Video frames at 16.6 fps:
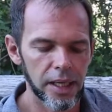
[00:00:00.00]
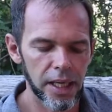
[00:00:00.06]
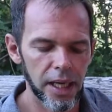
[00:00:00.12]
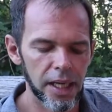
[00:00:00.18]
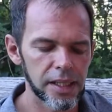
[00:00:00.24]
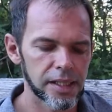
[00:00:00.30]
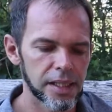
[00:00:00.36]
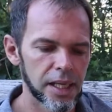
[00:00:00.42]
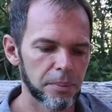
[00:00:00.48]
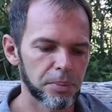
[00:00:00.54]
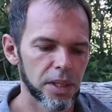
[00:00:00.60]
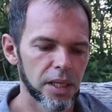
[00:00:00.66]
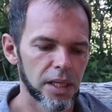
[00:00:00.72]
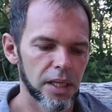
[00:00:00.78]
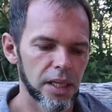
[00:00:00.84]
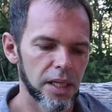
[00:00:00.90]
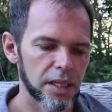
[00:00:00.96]
concept,
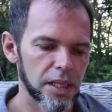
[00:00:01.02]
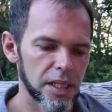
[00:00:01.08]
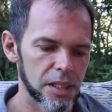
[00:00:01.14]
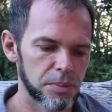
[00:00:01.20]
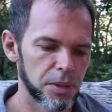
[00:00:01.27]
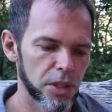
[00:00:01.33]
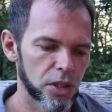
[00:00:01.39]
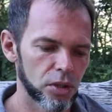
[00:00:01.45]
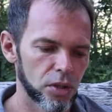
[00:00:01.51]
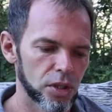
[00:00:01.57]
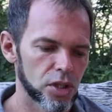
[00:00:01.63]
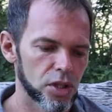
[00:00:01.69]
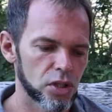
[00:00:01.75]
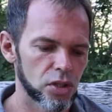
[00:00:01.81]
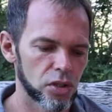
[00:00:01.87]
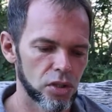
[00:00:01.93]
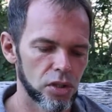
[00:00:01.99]
it is
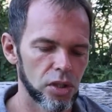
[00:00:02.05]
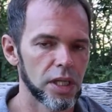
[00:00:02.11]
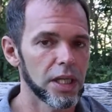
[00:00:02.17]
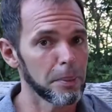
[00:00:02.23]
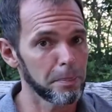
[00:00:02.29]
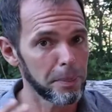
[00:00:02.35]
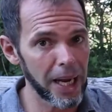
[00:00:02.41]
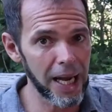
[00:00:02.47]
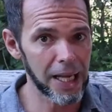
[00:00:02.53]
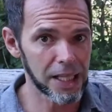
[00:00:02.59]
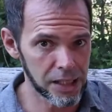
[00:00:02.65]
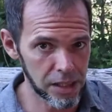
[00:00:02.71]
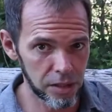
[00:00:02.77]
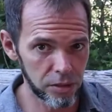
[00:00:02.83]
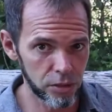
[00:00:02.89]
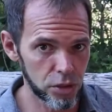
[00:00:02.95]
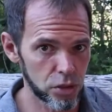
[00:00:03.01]
because in the
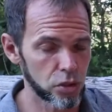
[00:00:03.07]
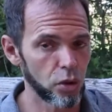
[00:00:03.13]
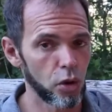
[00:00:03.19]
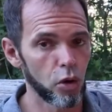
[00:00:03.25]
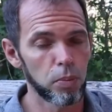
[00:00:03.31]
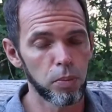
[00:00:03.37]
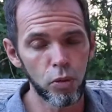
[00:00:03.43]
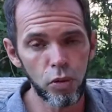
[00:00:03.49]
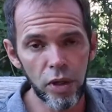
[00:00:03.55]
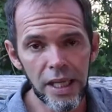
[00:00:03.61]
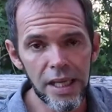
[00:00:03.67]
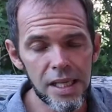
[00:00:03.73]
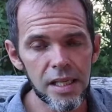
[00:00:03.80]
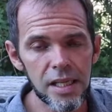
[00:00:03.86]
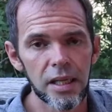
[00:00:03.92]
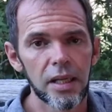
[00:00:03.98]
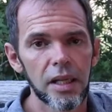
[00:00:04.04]
past there was no
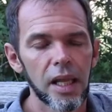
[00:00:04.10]
pulleys,